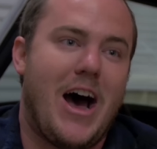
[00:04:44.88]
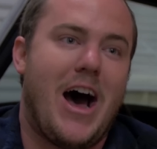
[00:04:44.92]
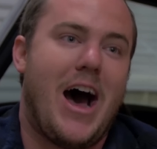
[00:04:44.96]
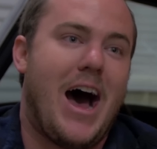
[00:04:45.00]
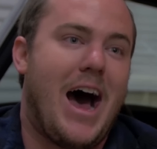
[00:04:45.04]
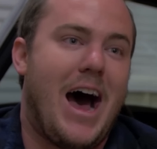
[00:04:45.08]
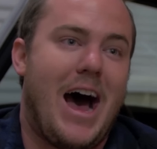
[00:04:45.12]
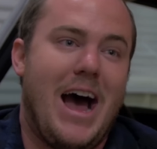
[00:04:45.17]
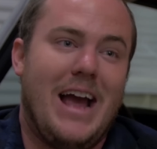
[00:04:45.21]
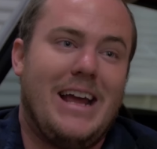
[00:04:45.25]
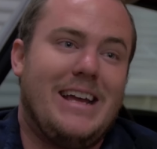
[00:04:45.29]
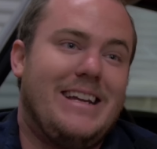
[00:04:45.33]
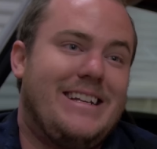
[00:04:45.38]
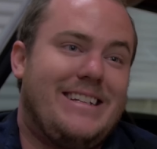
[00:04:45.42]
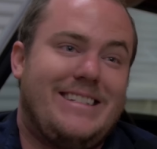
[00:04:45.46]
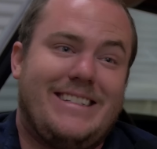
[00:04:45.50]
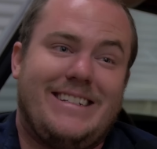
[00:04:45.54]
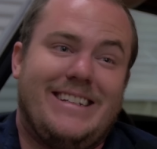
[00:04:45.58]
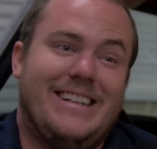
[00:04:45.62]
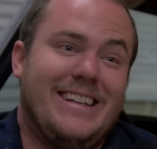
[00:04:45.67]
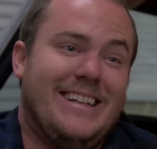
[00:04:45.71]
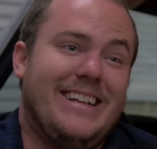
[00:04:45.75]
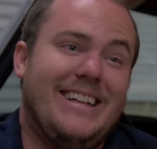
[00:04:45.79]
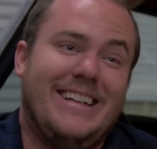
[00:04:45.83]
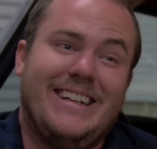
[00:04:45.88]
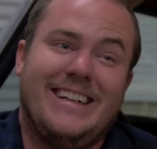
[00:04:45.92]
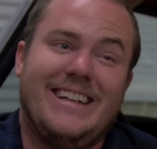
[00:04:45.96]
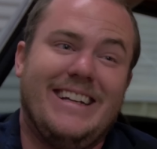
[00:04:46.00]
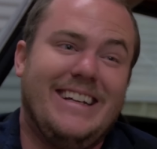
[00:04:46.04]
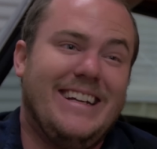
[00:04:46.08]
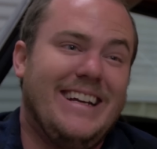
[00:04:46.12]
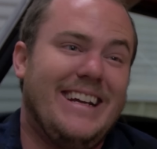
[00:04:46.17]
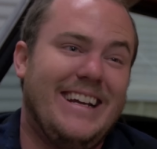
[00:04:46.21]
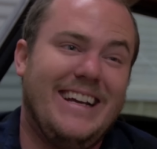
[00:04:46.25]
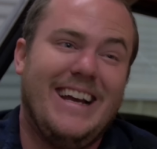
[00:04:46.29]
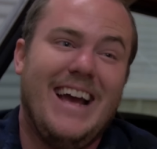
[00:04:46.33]

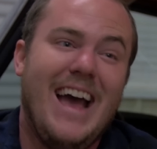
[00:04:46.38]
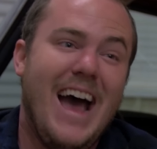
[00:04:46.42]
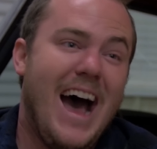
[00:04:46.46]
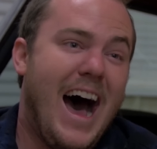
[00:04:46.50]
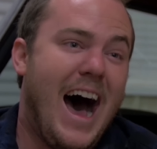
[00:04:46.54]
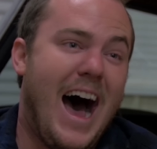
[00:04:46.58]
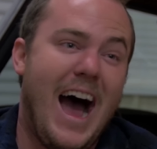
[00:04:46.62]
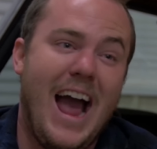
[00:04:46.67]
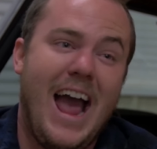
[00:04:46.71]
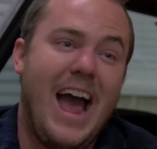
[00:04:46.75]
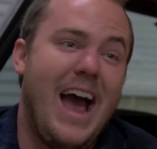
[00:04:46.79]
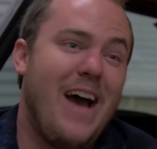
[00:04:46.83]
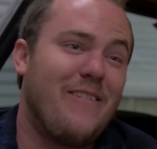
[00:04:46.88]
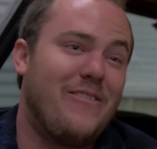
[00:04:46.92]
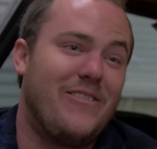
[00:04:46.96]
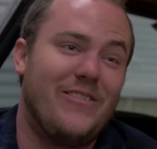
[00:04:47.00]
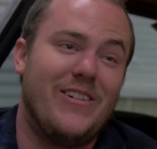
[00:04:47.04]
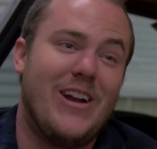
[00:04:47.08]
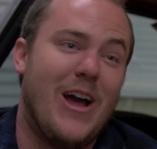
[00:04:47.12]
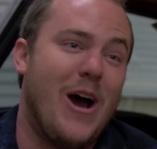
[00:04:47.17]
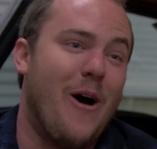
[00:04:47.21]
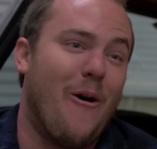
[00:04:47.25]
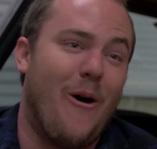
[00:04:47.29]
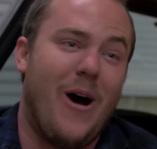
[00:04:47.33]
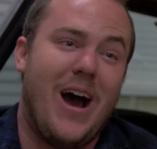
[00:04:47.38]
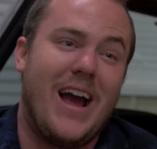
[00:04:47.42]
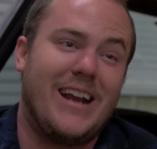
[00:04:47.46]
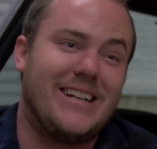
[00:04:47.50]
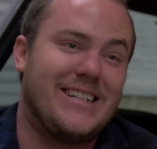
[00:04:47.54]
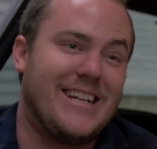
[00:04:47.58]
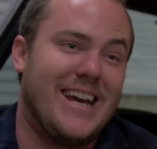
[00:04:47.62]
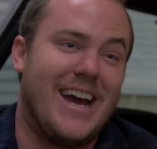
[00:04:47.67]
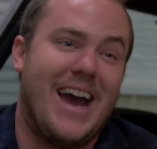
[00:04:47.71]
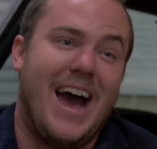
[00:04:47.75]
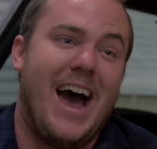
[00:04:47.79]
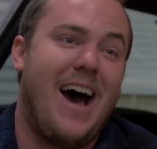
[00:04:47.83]
I have no
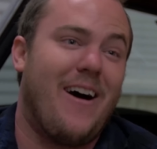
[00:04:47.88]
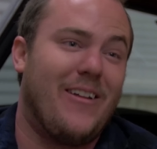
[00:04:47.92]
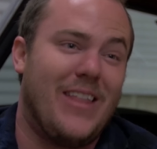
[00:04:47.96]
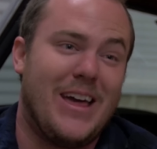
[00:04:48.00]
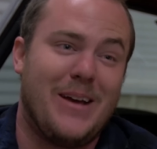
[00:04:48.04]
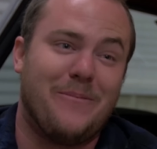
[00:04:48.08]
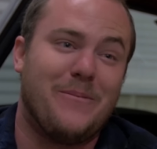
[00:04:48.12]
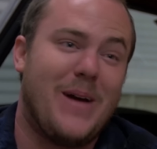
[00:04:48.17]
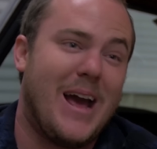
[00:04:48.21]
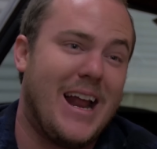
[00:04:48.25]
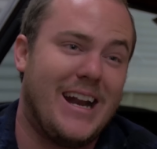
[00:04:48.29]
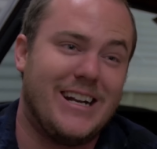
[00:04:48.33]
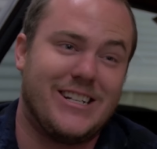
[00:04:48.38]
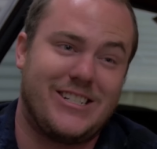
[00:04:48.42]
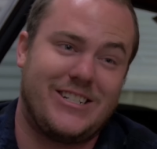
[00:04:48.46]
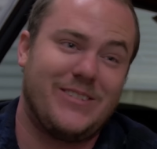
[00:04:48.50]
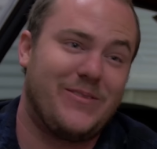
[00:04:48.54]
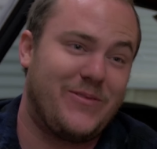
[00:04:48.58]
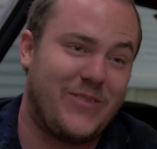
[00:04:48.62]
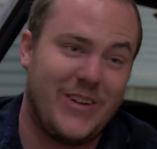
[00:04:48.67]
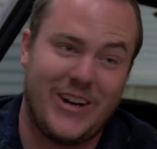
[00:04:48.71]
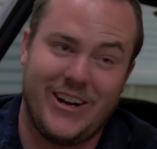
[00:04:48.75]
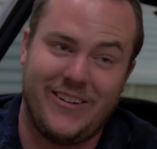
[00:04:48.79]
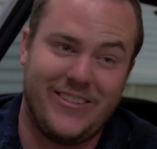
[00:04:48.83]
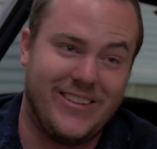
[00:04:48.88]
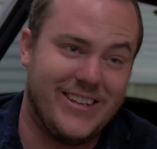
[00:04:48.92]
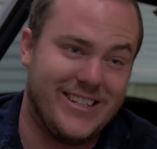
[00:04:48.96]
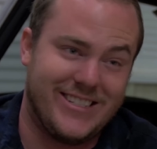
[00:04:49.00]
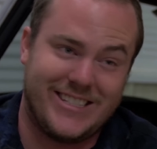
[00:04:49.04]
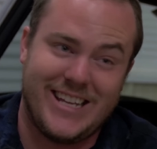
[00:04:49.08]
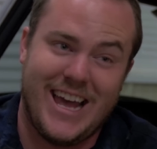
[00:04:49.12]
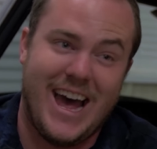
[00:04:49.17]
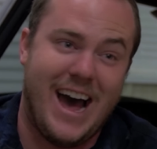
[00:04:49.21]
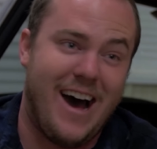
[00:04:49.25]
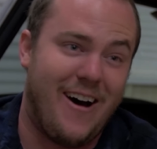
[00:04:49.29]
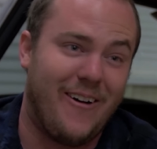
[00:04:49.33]
idea how they managed to figure
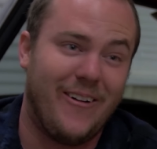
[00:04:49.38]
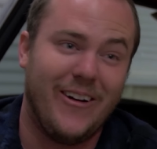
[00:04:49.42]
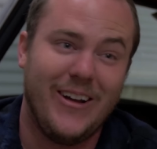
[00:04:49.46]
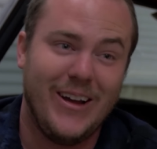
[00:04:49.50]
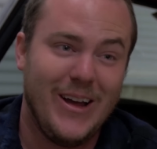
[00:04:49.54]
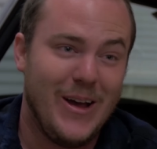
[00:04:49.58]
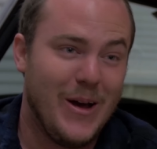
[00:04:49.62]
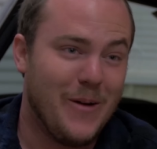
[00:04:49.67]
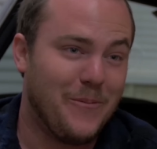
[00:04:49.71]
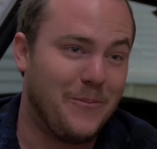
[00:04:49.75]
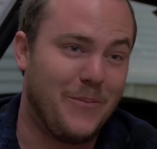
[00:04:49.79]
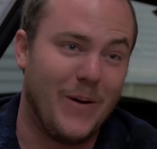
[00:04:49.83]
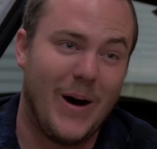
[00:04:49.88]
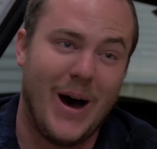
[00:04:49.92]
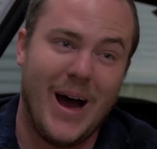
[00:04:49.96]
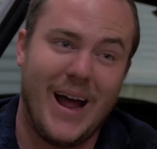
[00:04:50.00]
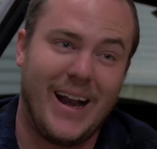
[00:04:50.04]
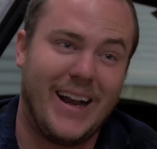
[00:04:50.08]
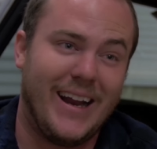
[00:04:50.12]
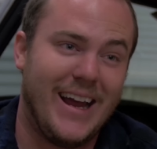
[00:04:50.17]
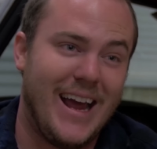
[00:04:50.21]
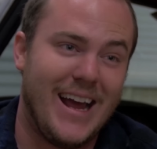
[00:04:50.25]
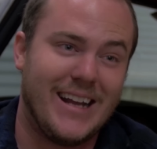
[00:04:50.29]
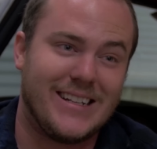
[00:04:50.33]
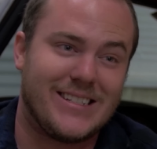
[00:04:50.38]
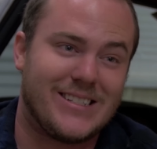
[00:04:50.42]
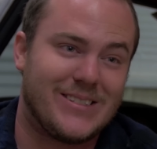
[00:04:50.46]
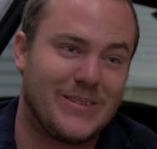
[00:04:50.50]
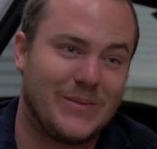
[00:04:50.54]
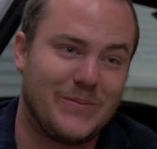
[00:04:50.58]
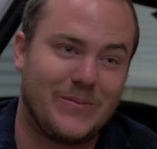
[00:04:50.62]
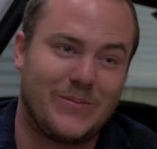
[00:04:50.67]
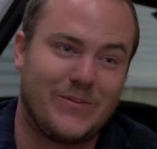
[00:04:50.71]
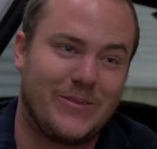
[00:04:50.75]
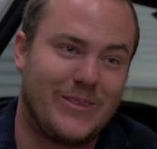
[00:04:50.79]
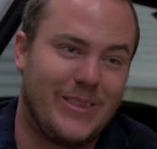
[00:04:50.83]
this out, but it's
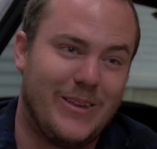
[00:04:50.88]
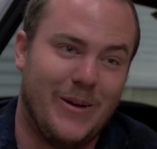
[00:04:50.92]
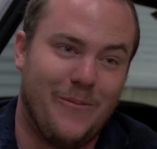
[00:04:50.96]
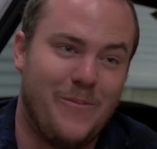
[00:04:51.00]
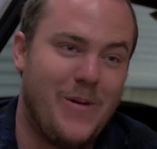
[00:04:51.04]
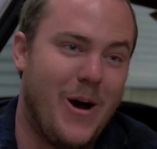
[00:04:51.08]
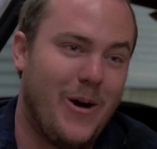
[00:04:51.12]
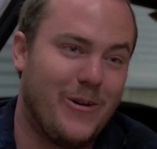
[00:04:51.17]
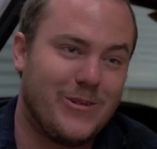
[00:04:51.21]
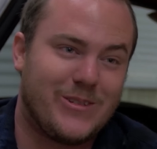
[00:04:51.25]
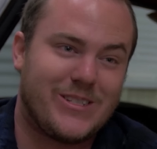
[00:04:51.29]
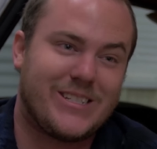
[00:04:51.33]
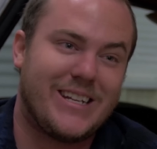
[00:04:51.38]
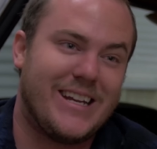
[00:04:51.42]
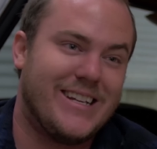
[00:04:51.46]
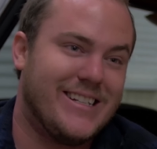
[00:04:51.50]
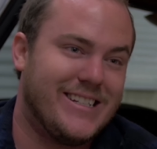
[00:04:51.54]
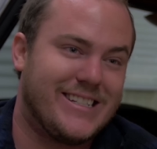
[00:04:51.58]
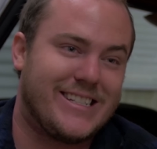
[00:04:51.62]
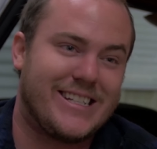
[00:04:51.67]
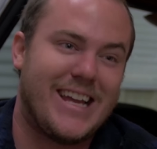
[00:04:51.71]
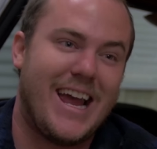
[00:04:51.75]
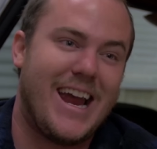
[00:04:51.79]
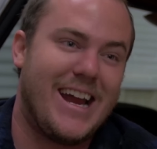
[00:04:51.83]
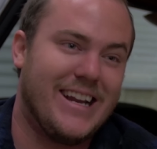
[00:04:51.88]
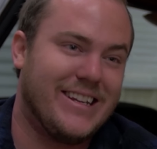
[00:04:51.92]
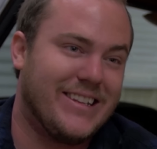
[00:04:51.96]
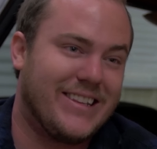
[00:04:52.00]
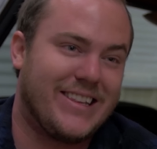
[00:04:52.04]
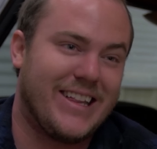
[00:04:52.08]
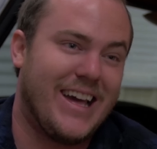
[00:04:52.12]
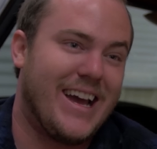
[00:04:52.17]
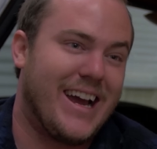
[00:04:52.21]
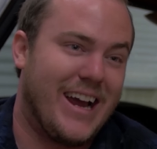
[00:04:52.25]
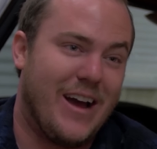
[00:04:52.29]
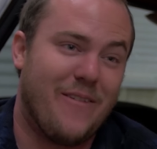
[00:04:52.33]
the most insane
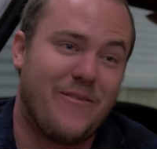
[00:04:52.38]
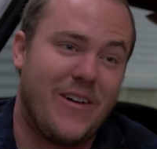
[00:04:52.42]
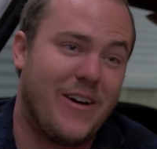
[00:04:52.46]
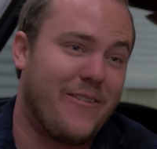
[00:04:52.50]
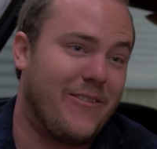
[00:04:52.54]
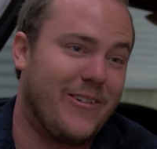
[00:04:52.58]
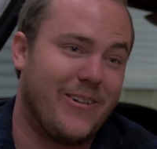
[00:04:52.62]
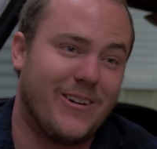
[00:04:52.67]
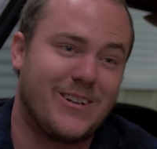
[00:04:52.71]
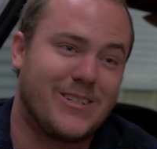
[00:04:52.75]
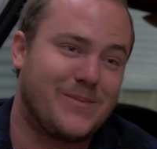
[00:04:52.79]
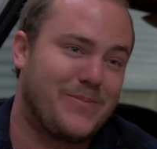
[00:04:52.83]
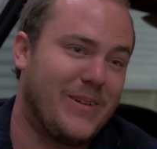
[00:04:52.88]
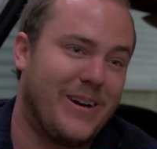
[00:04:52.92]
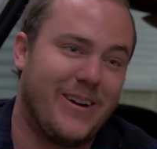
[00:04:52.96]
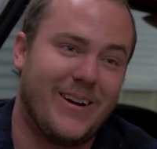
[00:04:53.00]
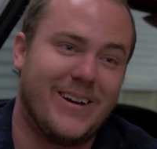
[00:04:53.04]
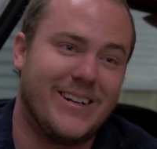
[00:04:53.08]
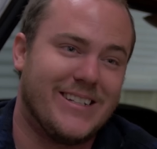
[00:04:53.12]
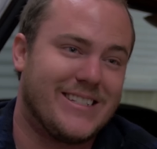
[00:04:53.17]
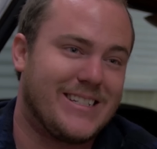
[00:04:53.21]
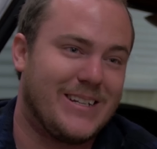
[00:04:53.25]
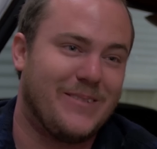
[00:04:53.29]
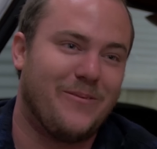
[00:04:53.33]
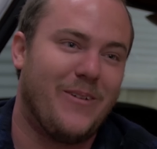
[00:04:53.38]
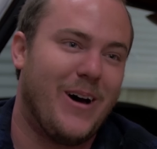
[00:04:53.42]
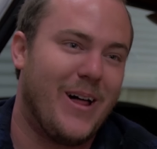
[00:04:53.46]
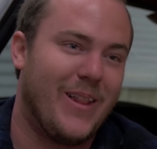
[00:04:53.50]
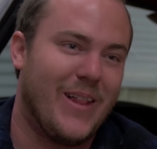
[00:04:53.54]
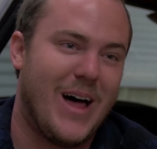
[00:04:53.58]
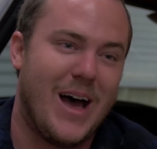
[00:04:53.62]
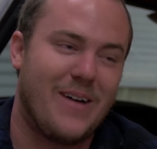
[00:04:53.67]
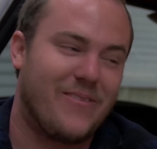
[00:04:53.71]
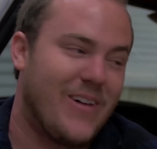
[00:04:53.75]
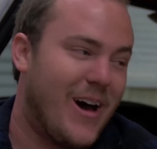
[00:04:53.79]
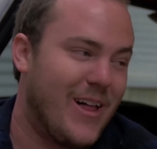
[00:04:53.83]
thing I've ever experienced in my
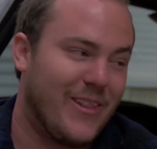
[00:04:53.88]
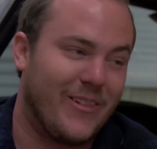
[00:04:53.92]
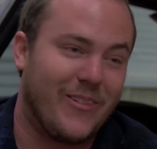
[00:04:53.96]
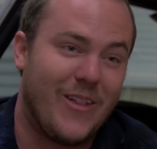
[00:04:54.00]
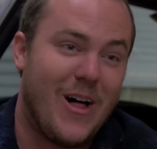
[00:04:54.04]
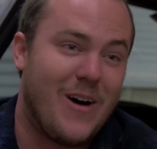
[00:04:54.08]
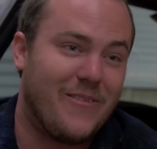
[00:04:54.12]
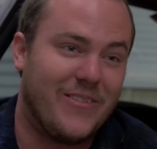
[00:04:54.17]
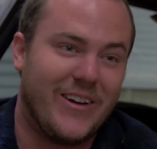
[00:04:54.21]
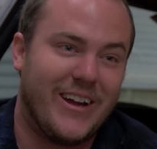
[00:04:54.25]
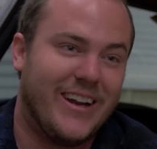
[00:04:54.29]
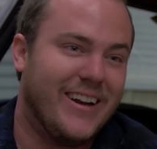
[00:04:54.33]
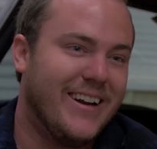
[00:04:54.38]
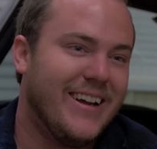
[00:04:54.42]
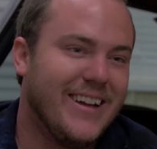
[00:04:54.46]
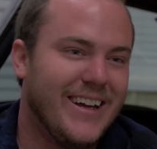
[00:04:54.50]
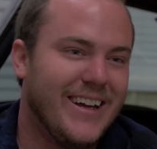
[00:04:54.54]
life. I love it.